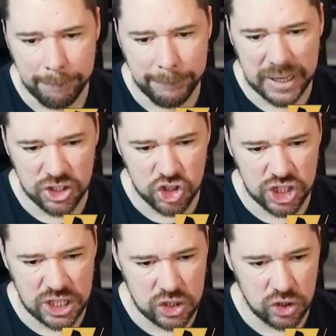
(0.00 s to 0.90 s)
But it just
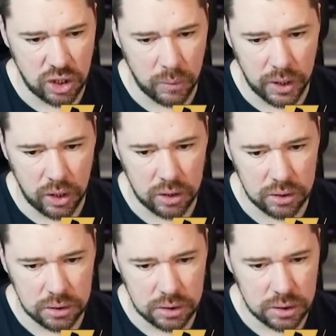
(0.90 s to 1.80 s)
doesn't look like we are.
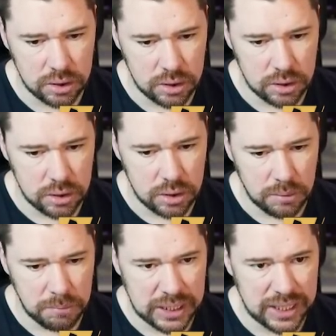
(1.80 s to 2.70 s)

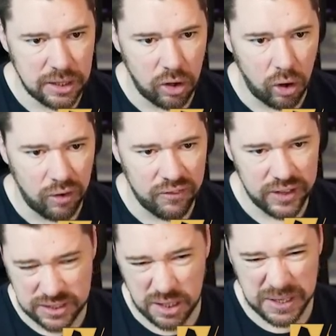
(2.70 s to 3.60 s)
Begin off.
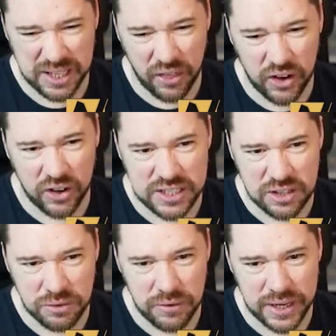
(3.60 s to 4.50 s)
It's going to be another
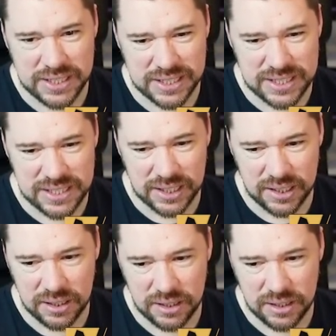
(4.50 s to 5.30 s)
93 rated, isn't it?